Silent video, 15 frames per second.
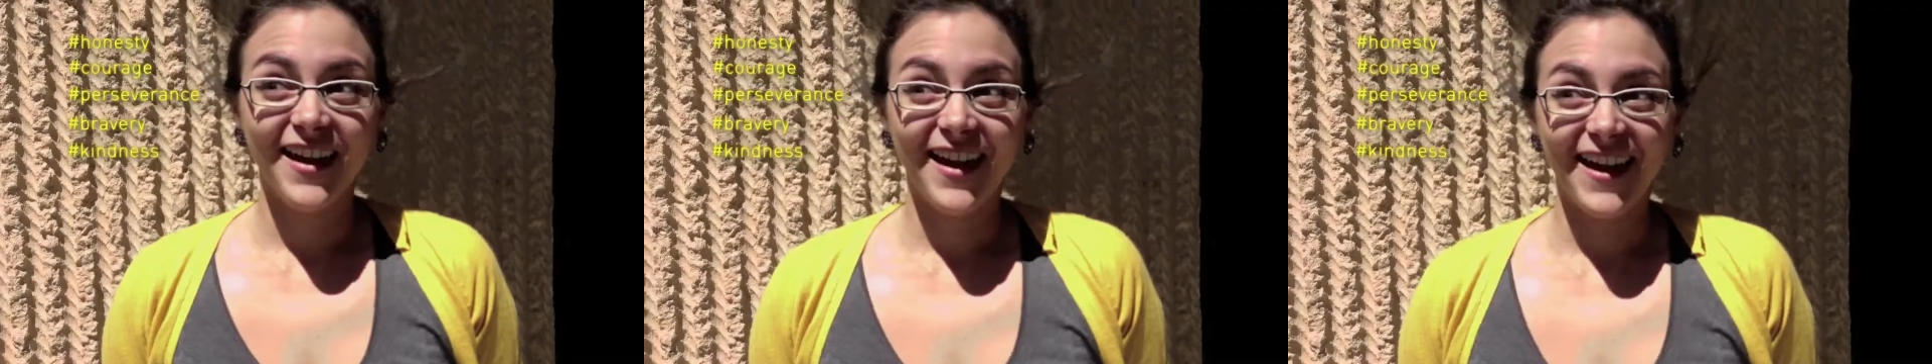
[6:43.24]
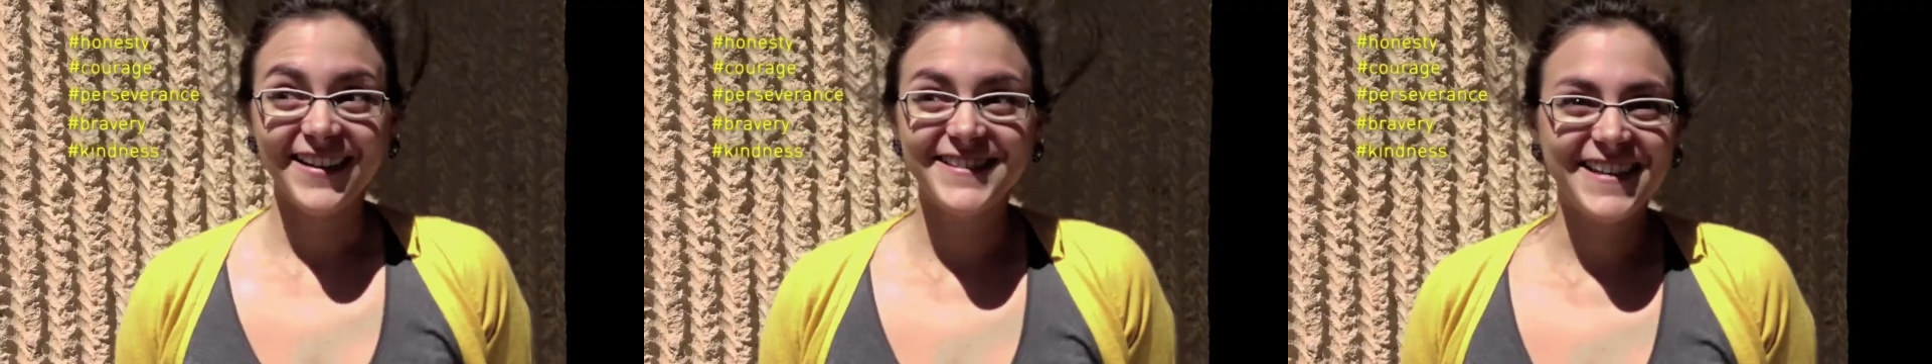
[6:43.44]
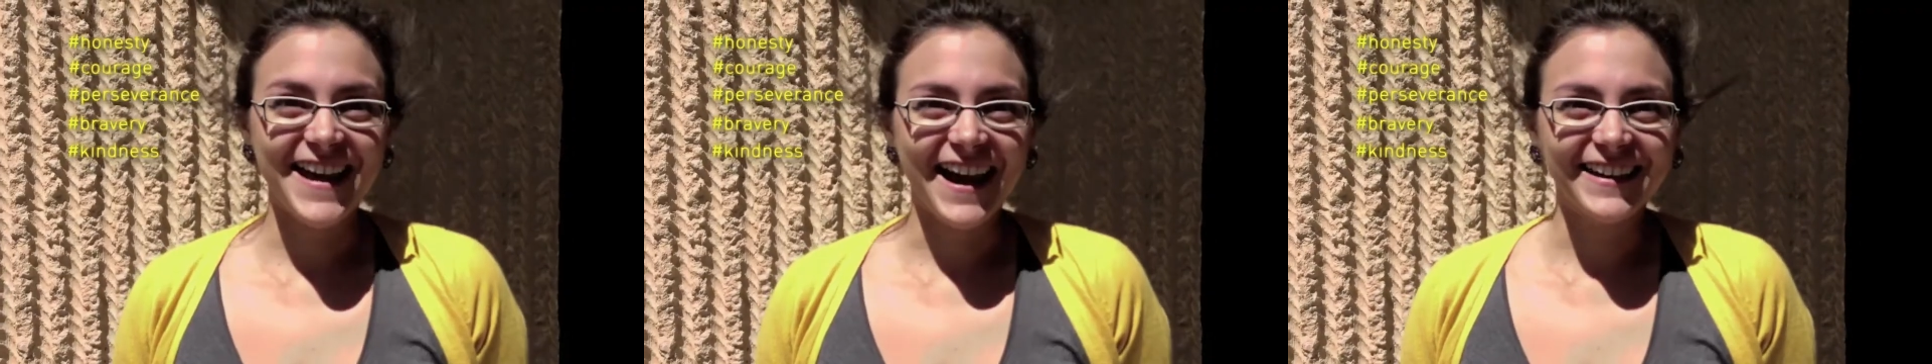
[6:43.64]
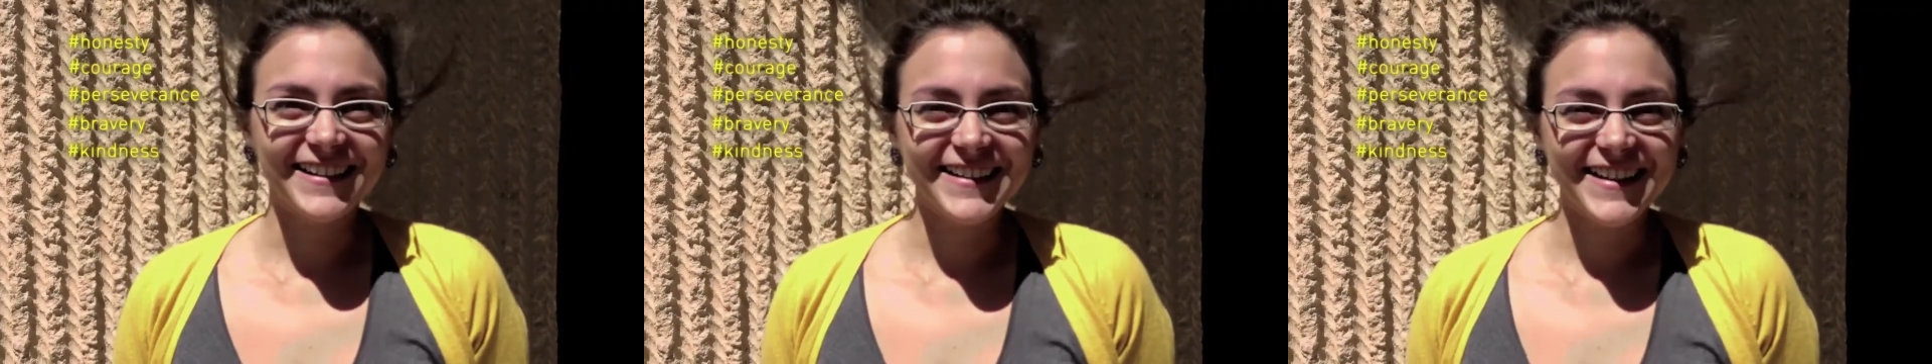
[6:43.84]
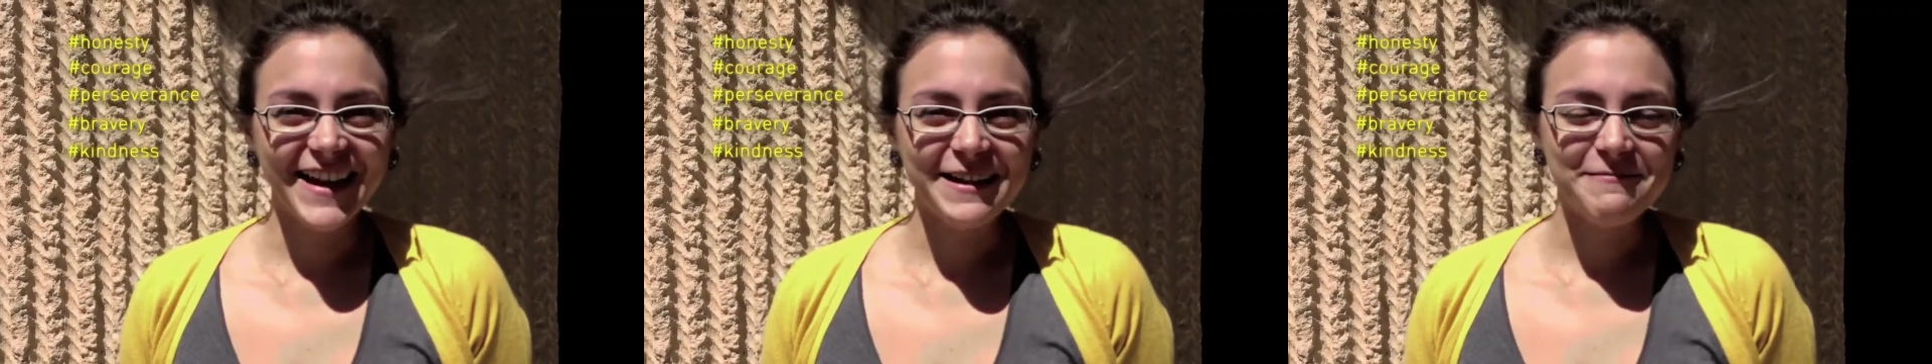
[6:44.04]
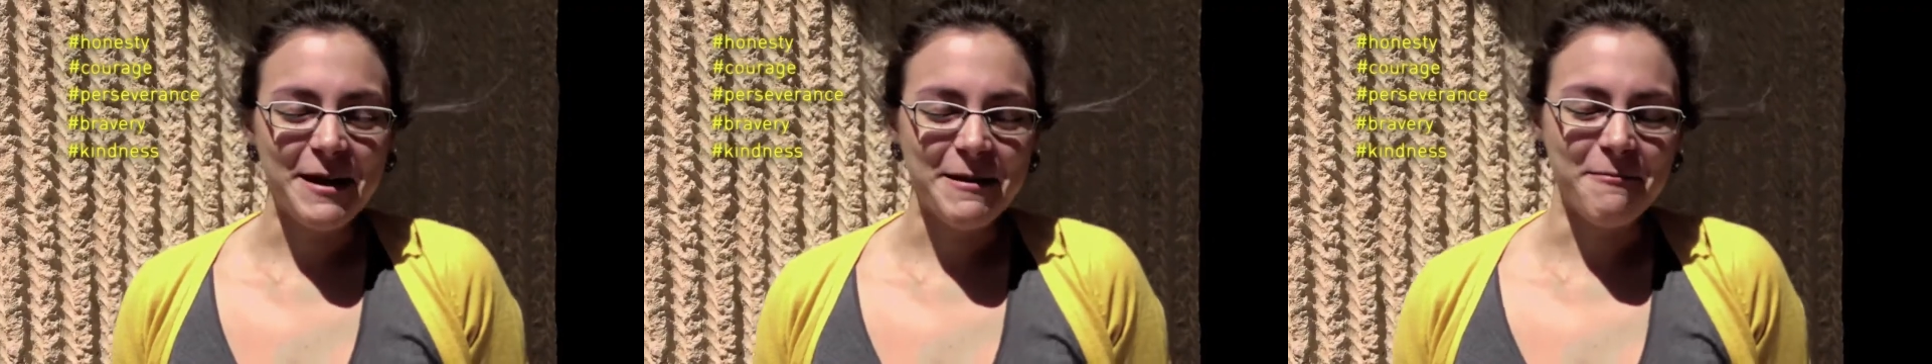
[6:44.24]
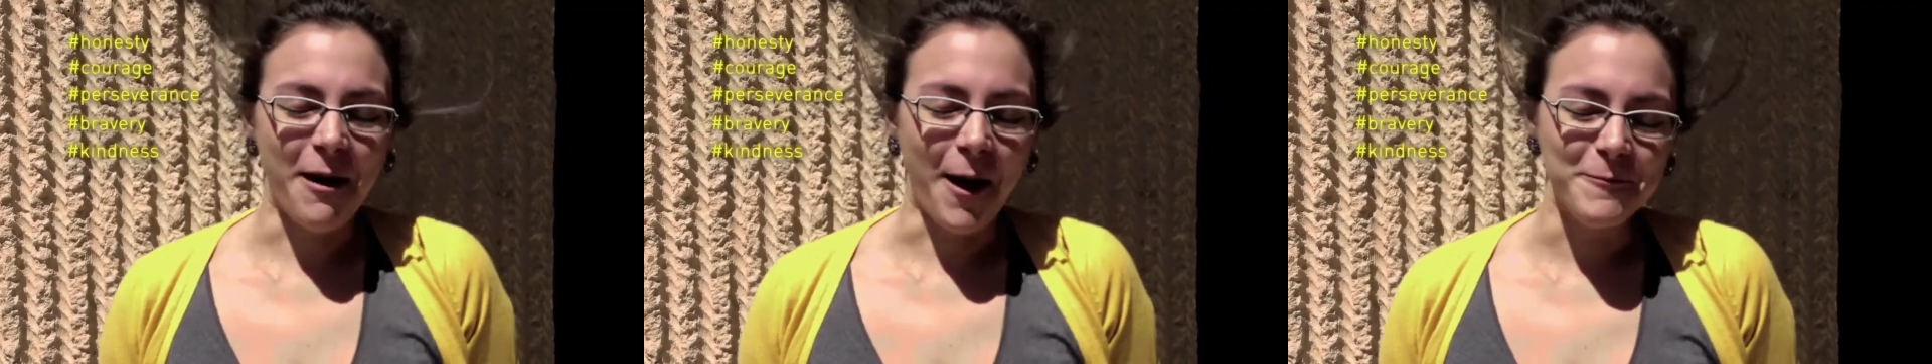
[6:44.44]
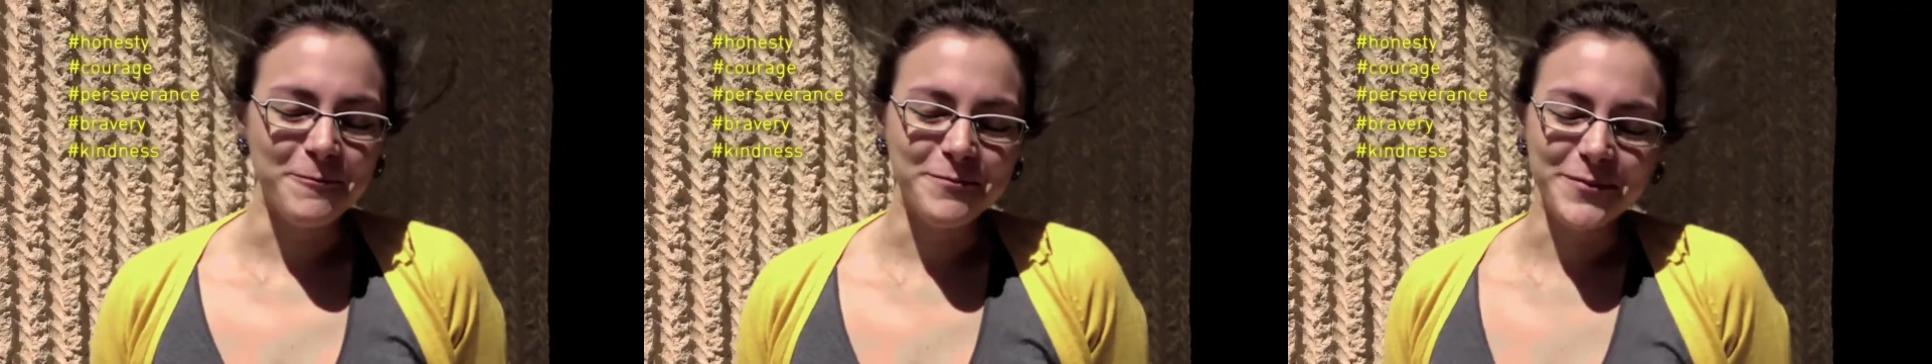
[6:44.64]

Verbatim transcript: Exactly like my mom.